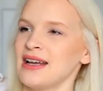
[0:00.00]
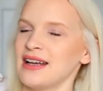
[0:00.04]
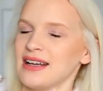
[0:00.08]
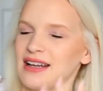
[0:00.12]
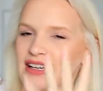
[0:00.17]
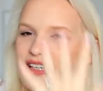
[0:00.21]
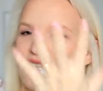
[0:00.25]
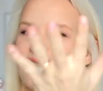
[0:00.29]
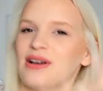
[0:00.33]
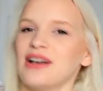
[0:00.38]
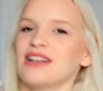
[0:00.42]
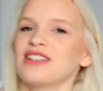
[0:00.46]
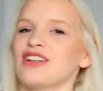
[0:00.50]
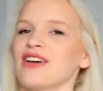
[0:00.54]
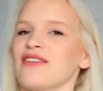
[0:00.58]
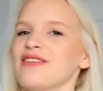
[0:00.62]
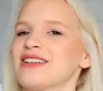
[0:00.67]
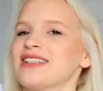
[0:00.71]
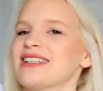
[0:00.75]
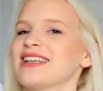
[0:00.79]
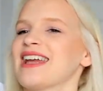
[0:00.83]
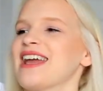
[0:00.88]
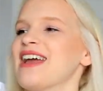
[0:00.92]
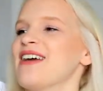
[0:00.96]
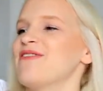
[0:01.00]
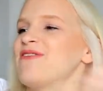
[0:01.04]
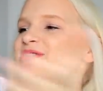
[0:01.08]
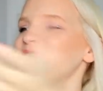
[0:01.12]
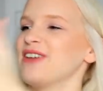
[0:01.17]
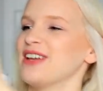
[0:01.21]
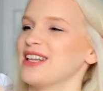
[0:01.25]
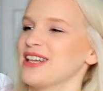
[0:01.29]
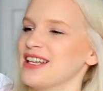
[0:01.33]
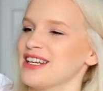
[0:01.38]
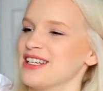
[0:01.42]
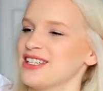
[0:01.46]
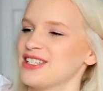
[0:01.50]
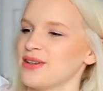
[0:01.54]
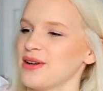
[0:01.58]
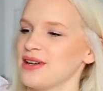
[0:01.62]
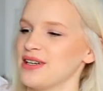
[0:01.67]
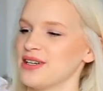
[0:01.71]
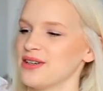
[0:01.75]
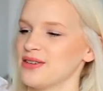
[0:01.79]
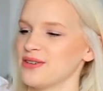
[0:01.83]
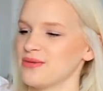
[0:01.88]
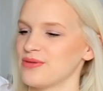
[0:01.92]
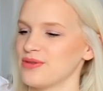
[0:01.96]
you guys obviously can't feel it, so I
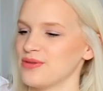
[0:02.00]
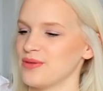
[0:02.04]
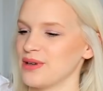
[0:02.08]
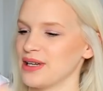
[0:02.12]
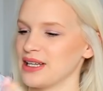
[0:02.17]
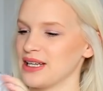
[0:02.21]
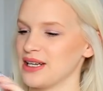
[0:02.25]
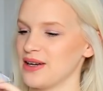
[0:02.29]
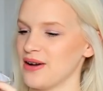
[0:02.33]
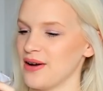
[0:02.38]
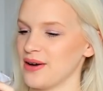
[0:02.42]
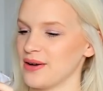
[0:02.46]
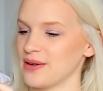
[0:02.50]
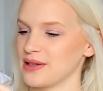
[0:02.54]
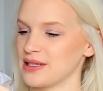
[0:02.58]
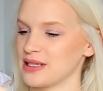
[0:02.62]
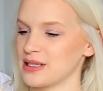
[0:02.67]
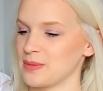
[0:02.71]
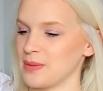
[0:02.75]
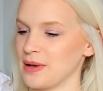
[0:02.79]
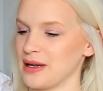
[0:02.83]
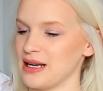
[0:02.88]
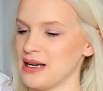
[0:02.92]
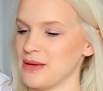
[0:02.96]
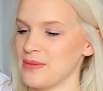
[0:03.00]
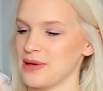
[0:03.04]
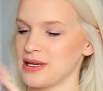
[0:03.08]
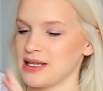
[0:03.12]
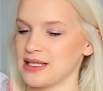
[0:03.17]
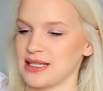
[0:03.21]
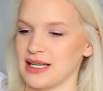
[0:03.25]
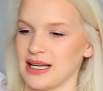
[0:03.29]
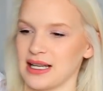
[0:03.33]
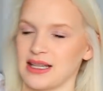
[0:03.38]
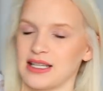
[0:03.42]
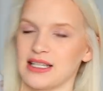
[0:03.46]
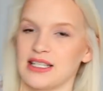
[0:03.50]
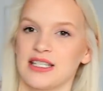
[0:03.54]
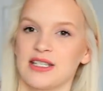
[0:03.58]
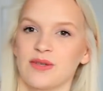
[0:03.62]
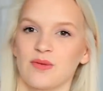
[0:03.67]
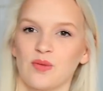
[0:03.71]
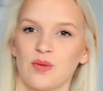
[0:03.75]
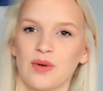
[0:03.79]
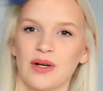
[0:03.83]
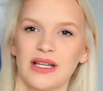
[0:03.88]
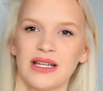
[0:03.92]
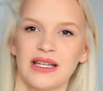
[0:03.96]
don't really know how to explain it, but it's like this
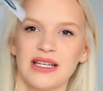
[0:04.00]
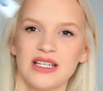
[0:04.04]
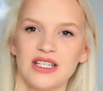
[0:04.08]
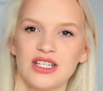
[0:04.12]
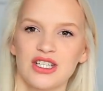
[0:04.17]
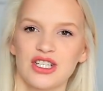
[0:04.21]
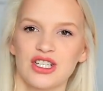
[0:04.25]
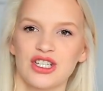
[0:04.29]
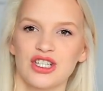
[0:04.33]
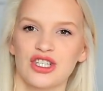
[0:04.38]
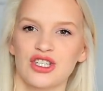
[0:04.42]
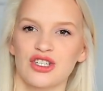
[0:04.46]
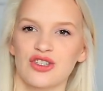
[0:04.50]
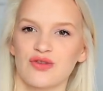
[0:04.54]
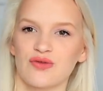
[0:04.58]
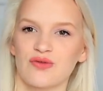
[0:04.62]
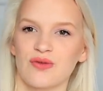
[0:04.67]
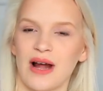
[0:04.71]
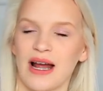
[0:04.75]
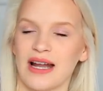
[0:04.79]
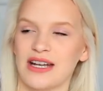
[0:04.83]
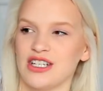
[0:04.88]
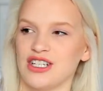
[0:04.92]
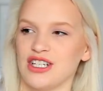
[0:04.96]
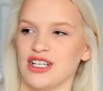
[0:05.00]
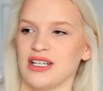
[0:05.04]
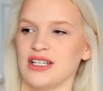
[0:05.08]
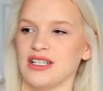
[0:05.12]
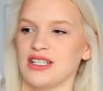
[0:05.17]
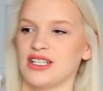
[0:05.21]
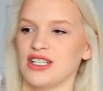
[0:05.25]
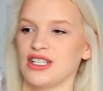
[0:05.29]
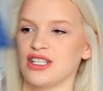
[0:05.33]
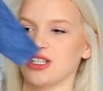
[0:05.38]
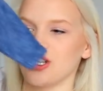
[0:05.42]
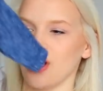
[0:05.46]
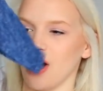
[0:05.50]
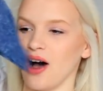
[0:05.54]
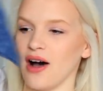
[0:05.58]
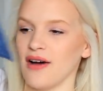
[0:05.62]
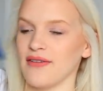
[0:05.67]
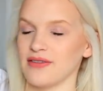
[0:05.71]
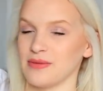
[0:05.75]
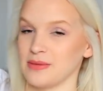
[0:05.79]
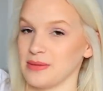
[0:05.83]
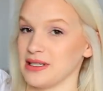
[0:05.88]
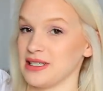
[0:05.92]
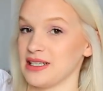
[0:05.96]
really stretchy,
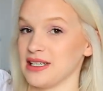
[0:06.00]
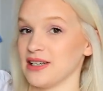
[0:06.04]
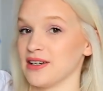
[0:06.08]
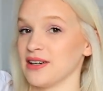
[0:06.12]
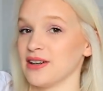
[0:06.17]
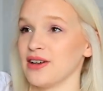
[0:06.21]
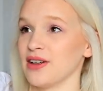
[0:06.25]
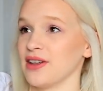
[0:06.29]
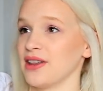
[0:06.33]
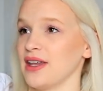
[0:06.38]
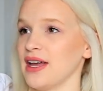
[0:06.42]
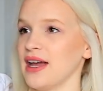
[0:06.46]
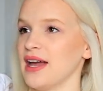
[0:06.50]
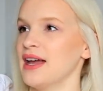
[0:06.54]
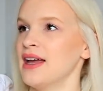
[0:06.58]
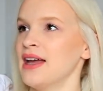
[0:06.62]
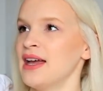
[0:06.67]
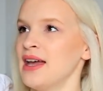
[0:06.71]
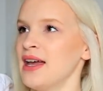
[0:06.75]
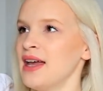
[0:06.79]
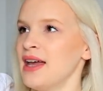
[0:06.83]
soft material that